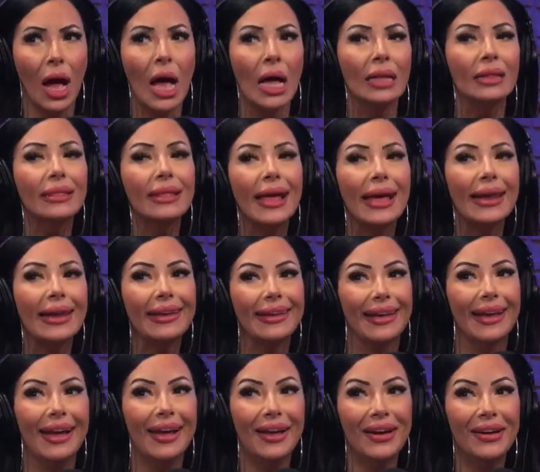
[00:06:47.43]
Let it
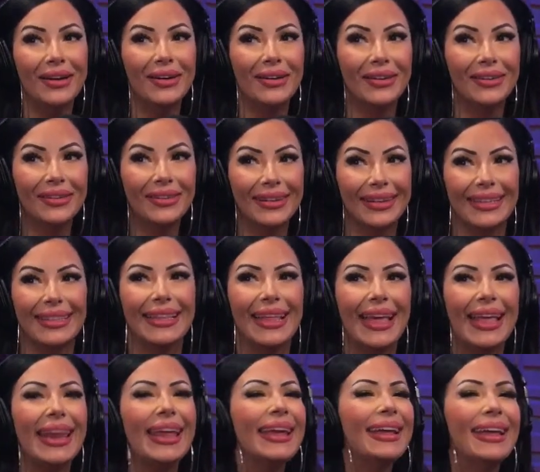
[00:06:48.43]
go.
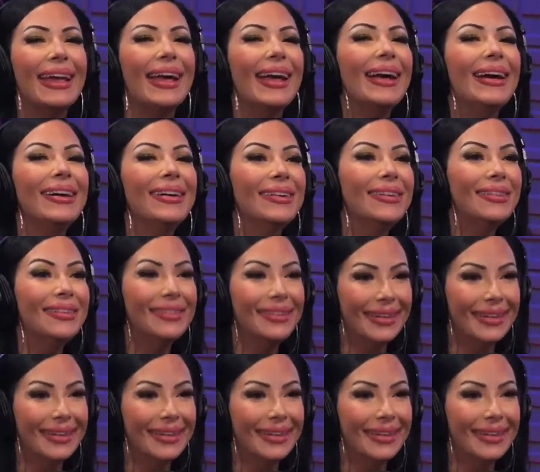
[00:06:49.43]
Let it go.